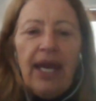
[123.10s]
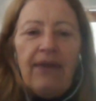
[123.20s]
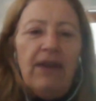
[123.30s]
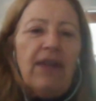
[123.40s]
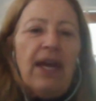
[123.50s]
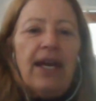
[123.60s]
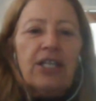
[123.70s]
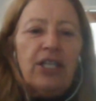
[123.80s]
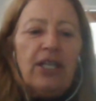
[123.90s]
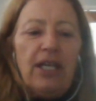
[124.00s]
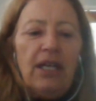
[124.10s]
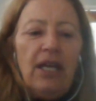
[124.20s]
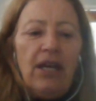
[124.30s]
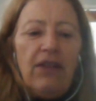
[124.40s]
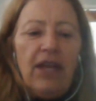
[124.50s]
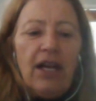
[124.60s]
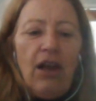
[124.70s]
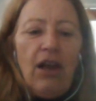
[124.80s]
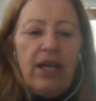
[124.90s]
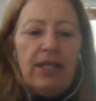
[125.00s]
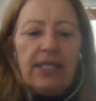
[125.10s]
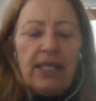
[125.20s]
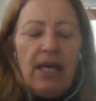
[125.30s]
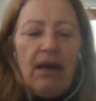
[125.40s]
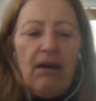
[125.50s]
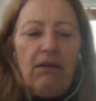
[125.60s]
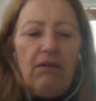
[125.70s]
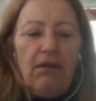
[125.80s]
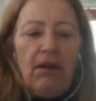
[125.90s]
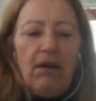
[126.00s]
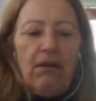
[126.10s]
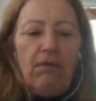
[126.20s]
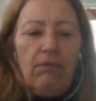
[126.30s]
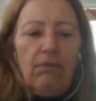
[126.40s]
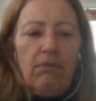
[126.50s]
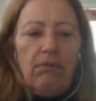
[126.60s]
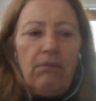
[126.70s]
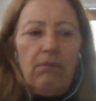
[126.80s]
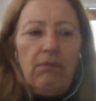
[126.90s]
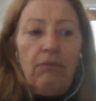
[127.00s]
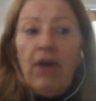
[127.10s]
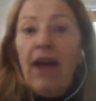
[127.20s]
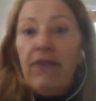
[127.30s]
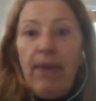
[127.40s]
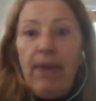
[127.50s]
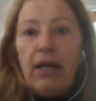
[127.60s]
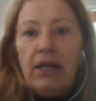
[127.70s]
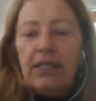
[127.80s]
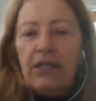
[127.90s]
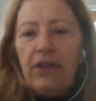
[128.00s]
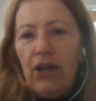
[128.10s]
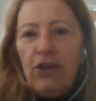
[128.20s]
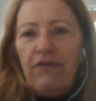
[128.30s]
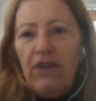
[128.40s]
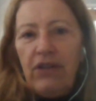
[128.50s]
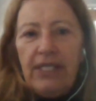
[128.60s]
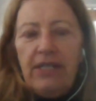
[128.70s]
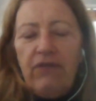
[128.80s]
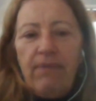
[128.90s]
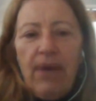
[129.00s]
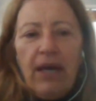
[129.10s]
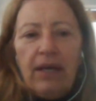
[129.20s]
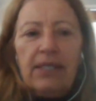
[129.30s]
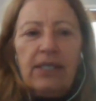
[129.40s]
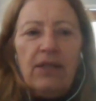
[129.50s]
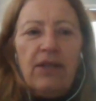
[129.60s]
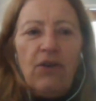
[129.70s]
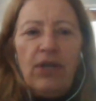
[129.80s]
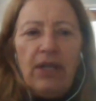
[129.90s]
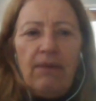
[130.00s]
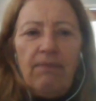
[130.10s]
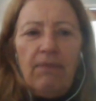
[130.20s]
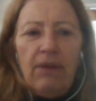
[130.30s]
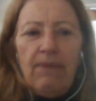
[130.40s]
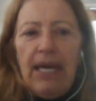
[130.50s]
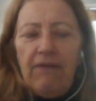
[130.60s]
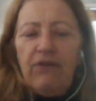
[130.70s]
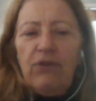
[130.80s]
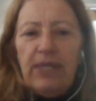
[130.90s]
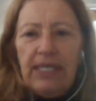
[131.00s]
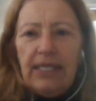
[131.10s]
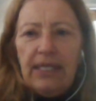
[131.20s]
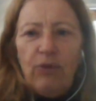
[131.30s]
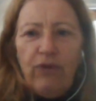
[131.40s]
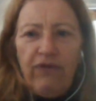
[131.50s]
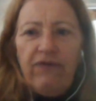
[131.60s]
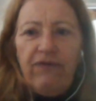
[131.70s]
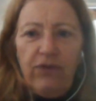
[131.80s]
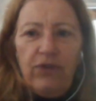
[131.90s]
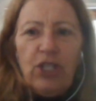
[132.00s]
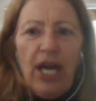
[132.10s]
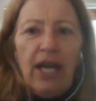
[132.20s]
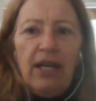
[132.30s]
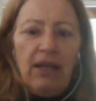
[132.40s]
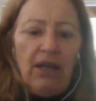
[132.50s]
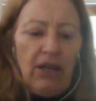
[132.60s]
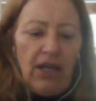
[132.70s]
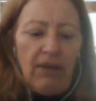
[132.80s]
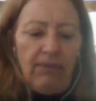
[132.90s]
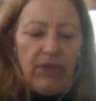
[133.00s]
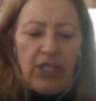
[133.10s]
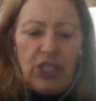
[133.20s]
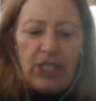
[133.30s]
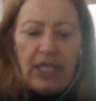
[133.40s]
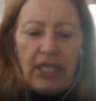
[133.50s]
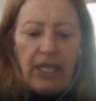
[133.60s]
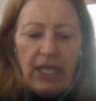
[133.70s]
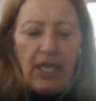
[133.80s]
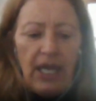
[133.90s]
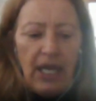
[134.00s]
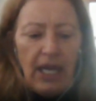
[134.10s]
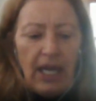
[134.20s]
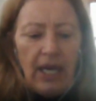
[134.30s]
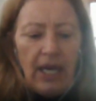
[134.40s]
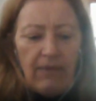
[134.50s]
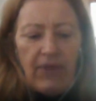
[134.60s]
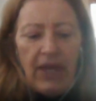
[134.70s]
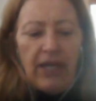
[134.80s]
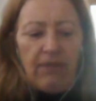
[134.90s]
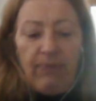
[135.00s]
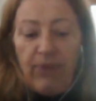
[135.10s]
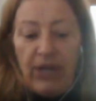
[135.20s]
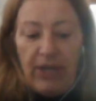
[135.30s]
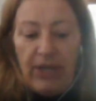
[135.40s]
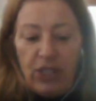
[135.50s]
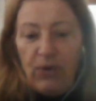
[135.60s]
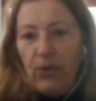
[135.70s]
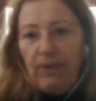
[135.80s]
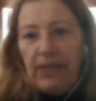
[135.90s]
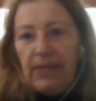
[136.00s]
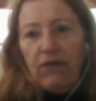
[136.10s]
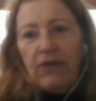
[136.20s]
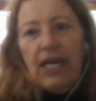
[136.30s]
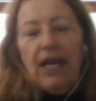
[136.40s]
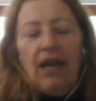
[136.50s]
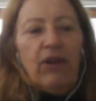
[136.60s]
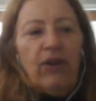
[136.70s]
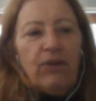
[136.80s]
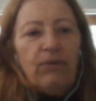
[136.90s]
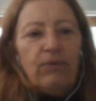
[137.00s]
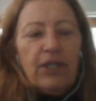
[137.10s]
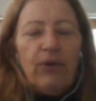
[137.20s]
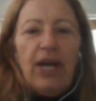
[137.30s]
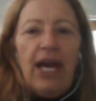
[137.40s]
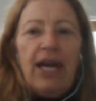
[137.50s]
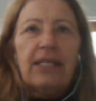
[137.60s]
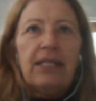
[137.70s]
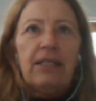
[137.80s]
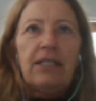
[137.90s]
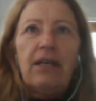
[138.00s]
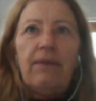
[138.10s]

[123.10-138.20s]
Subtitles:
and then their clients are at the market, so they go to various different markets, so they're not in the main food system or food chain. Logistically, they pretty much do it all themselves. They have a local slaughterhouse, and